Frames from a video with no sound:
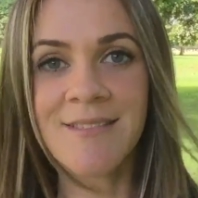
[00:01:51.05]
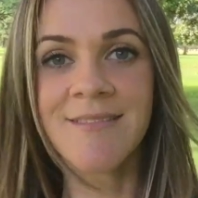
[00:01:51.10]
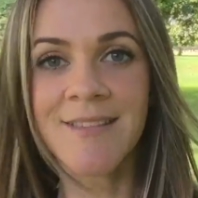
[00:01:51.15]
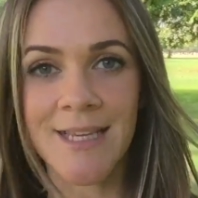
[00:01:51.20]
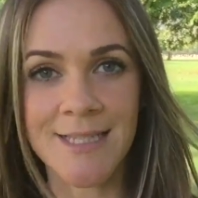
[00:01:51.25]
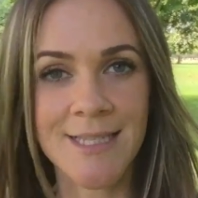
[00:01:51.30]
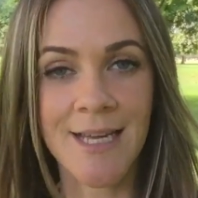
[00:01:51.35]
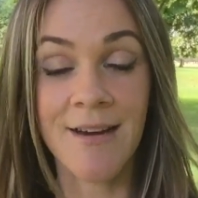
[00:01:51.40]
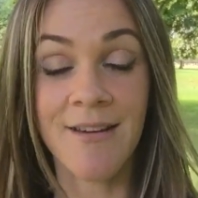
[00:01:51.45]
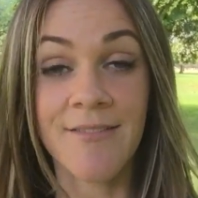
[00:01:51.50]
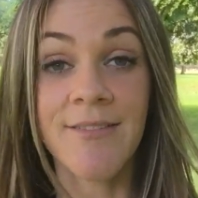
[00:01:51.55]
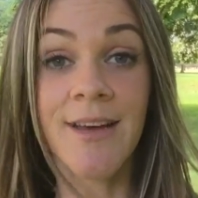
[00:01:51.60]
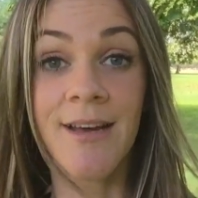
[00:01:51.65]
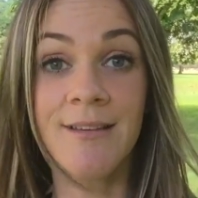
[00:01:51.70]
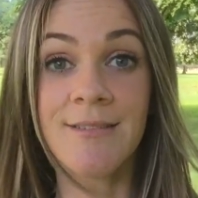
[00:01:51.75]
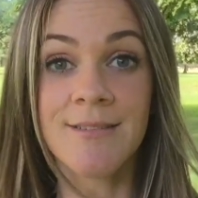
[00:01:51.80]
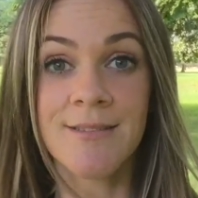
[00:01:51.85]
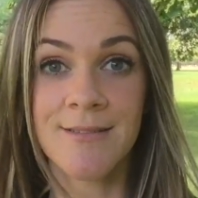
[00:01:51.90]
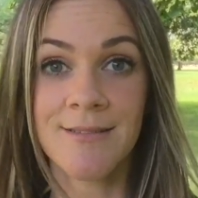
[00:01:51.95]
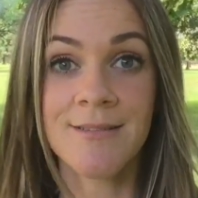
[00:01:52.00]
That's how it
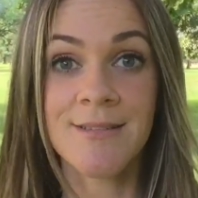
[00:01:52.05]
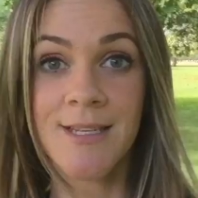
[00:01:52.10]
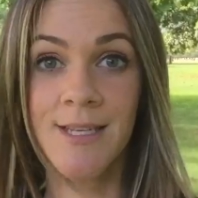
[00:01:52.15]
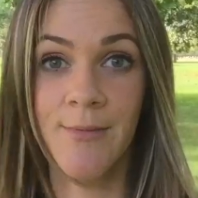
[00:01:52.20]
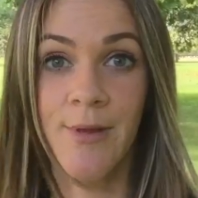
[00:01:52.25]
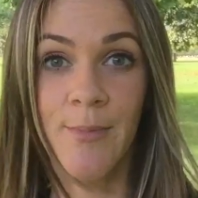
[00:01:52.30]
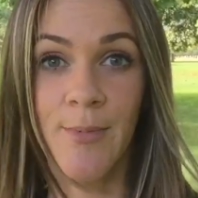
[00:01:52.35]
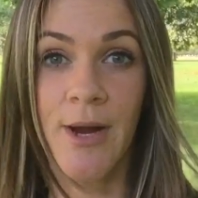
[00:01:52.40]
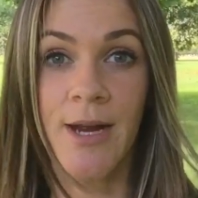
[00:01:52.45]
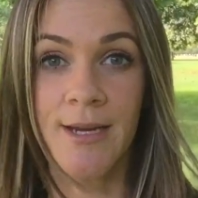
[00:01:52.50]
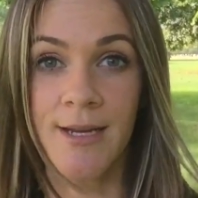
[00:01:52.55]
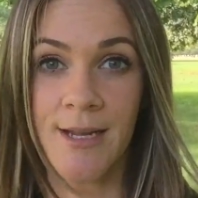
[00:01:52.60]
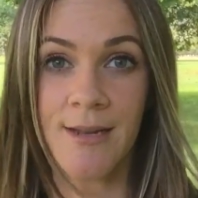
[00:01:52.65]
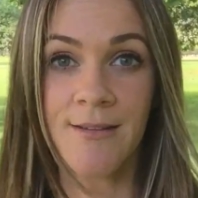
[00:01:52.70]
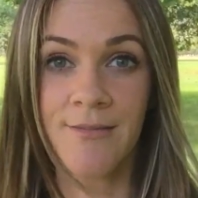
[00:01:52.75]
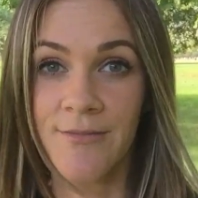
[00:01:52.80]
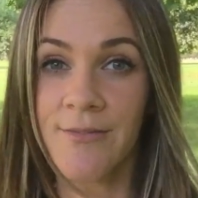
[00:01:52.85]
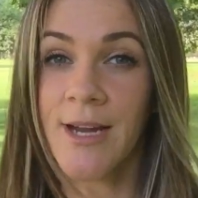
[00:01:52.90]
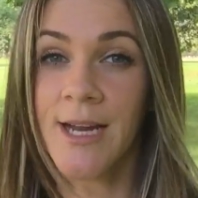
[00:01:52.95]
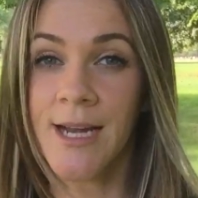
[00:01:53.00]
feels to be pregnant
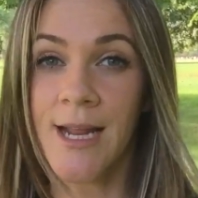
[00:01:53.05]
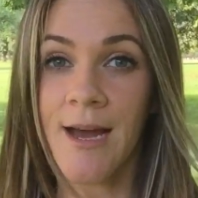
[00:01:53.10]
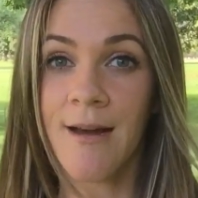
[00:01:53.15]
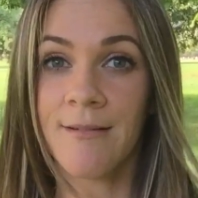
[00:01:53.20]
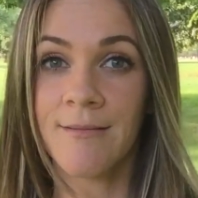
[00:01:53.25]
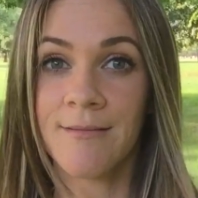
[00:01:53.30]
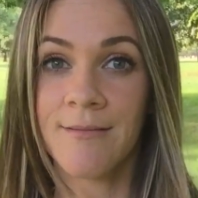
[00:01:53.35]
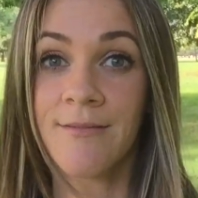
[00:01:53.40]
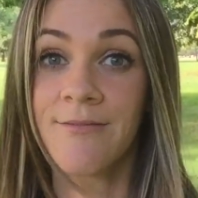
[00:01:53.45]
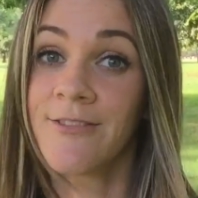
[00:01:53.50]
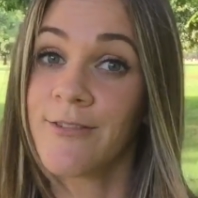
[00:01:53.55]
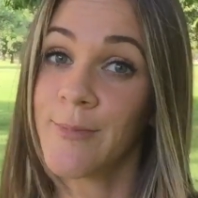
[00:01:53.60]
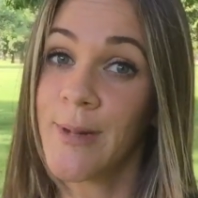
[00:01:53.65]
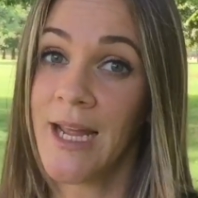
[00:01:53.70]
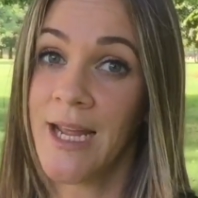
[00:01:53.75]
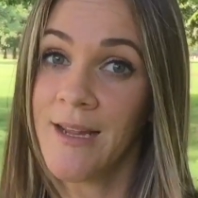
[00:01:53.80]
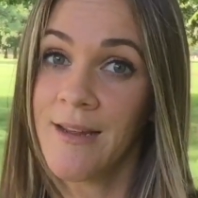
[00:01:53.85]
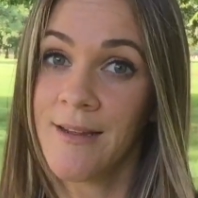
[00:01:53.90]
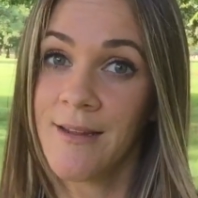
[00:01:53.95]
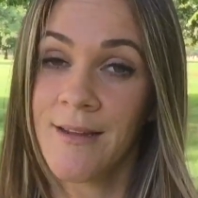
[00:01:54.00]
right now, for
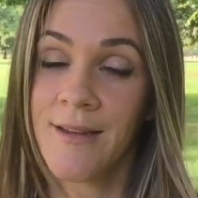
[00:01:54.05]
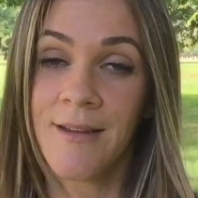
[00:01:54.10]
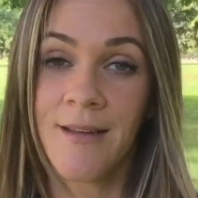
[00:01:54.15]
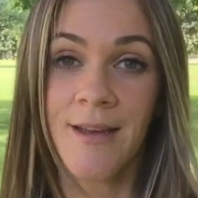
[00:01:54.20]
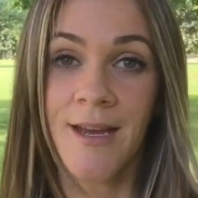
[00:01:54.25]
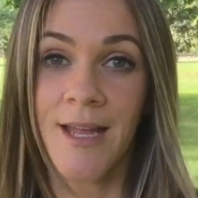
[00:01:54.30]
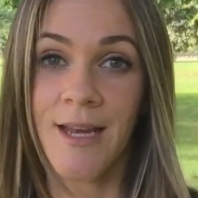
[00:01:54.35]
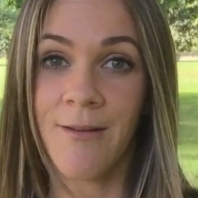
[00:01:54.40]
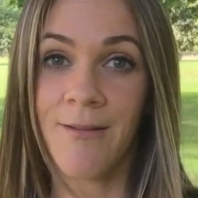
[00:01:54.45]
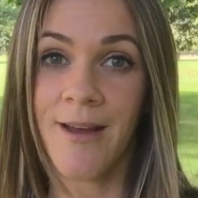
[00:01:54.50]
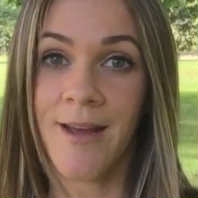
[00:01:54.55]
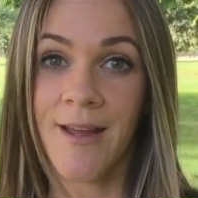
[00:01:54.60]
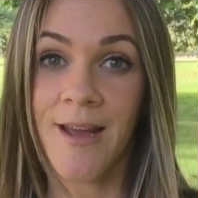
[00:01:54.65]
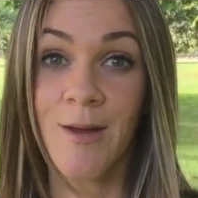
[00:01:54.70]
me. Anyway,